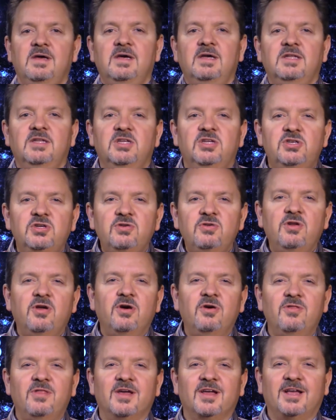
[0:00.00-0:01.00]
Did you
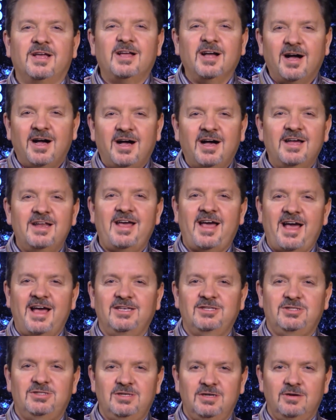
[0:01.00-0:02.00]
know that God
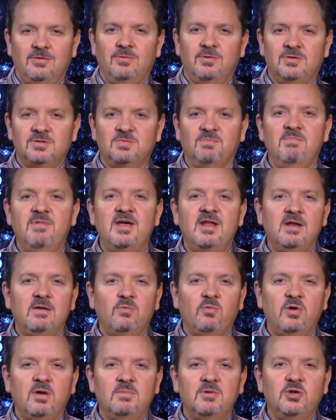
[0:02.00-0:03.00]
has generals, men
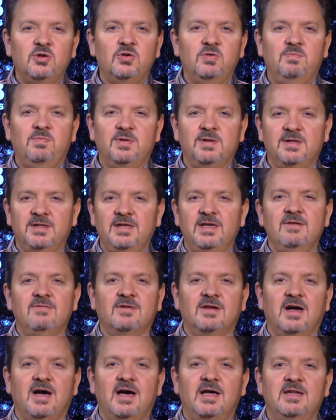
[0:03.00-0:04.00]
and women who believe
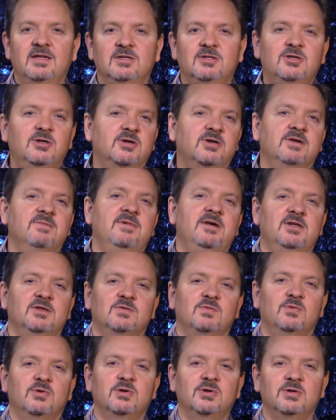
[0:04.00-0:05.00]
God and took Him at
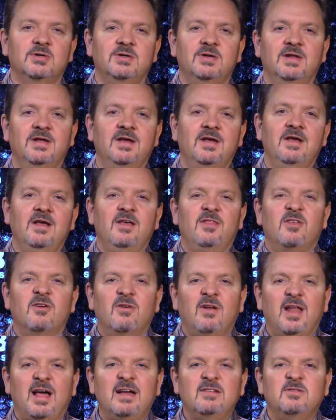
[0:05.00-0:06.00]
His word?
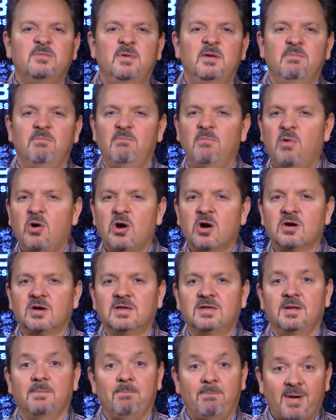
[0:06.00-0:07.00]
Their lives have been
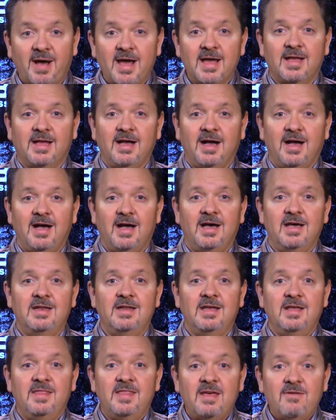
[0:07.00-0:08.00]
marked by God
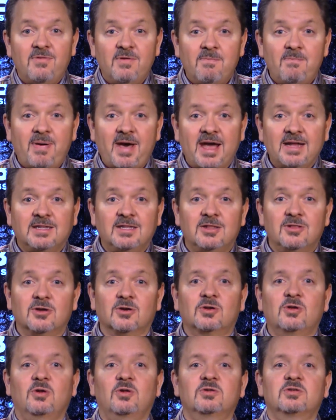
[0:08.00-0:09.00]
and they've impacted their
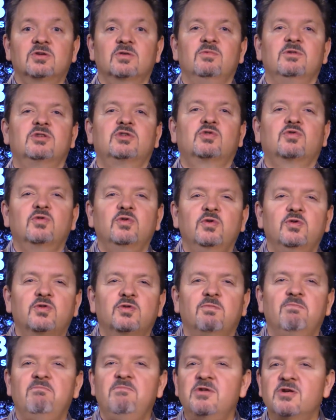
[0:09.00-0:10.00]
culture with
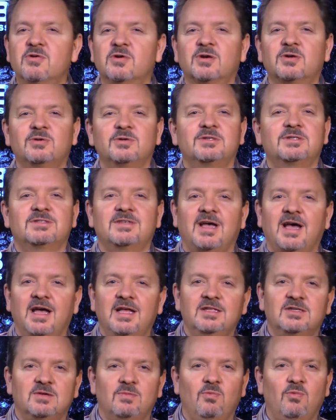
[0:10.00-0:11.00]
truth, miracles,
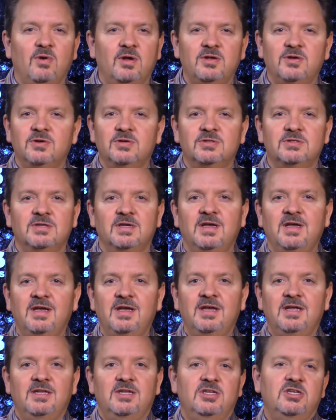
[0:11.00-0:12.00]
signs, and wonders.
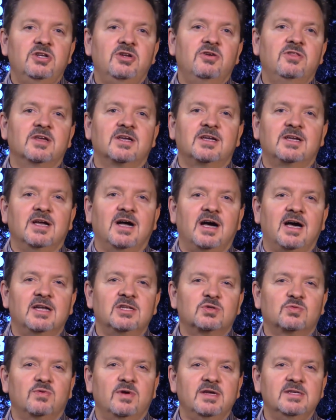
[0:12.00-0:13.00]
Did you know that God
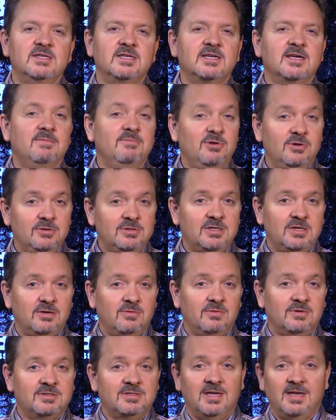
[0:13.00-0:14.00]
is raising up new
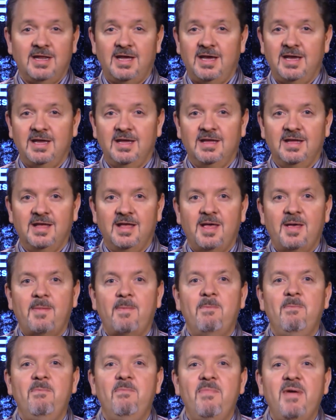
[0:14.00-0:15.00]
generals today?
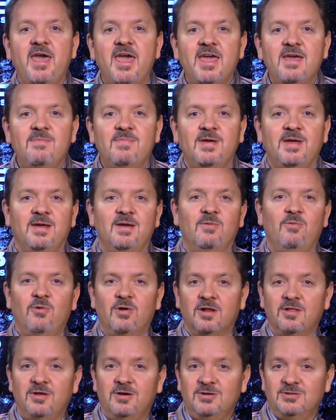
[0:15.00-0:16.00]
Maybe
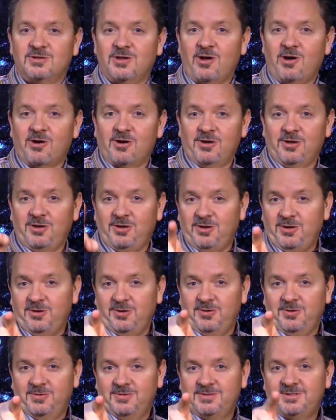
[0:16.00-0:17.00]
one of those are
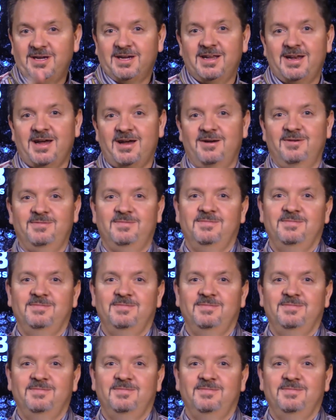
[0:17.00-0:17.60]
you. Check it out.